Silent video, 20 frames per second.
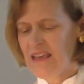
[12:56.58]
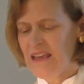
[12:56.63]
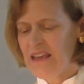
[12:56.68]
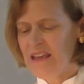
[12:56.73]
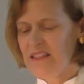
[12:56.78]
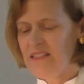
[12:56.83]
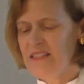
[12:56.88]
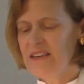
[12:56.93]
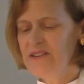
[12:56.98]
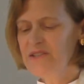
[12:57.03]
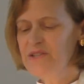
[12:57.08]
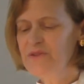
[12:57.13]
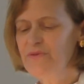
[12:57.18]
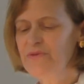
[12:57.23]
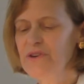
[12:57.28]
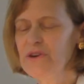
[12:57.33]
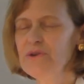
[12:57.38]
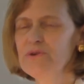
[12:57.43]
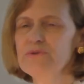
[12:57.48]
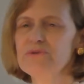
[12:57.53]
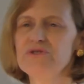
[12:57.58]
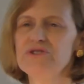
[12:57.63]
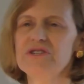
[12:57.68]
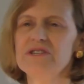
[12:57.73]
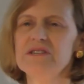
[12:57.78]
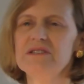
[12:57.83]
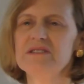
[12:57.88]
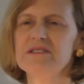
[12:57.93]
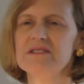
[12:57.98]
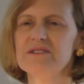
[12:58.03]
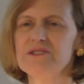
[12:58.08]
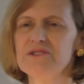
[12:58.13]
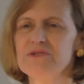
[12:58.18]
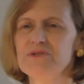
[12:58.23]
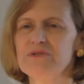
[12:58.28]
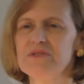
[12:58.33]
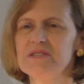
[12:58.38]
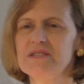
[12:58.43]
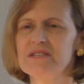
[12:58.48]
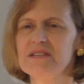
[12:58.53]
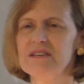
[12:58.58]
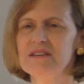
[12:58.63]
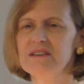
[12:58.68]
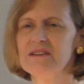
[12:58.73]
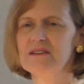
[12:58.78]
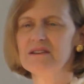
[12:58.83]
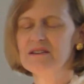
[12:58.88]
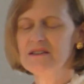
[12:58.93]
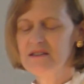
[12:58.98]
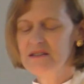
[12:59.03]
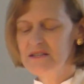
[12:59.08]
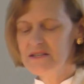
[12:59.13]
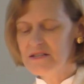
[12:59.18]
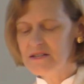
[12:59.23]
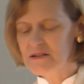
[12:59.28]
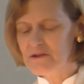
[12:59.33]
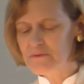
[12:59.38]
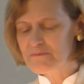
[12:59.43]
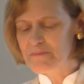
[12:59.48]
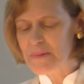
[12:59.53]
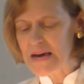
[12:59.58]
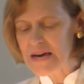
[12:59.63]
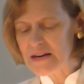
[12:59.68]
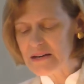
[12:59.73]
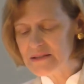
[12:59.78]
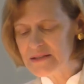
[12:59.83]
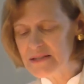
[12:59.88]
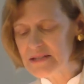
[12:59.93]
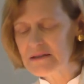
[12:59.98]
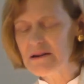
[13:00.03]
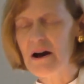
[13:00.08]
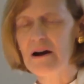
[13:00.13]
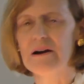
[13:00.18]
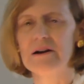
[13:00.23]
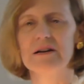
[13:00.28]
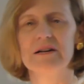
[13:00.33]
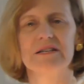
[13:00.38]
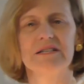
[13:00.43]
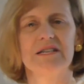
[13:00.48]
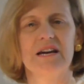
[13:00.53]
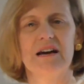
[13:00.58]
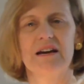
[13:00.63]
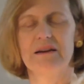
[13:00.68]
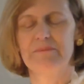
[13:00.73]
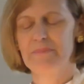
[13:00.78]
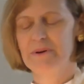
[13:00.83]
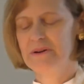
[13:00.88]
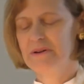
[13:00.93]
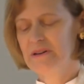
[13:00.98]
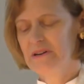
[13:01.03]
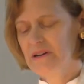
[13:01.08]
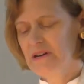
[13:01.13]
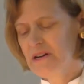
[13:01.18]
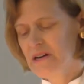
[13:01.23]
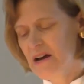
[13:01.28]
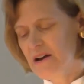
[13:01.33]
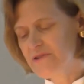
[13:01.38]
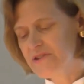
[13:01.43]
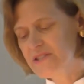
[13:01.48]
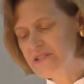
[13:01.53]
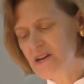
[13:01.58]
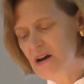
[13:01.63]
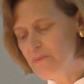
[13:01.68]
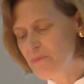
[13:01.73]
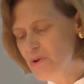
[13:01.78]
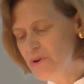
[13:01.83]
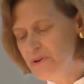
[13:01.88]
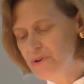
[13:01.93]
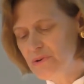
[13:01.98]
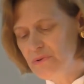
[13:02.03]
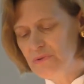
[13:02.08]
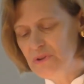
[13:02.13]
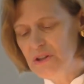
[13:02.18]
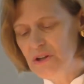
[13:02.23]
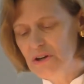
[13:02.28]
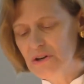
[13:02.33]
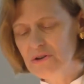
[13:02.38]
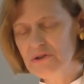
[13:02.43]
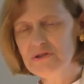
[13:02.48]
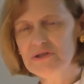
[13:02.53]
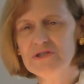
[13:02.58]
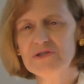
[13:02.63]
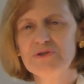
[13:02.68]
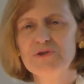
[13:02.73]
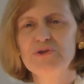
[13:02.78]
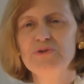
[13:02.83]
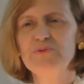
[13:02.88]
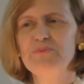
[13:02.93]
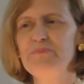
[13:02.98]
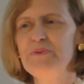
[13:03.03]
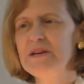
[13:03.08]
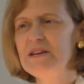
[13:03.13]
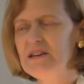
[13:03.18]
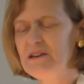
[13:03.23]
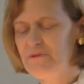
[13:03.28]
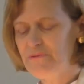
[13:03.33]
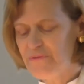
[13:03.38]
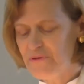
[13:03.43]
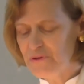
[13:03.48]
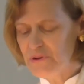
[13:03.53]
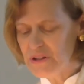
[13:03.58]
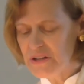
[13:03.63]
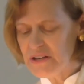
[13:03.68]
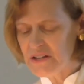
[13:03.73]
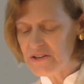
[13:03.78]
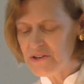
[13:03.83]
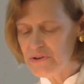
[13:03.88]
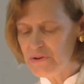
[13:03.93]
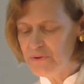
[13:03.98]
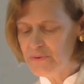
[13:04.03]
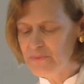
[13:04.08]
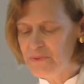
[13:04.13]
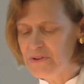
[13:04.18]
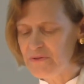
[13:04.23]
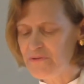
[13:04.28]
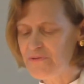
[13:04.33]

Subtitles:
In this view, Jesus, you see, is an amazing archetype of someone who learned to be fully human,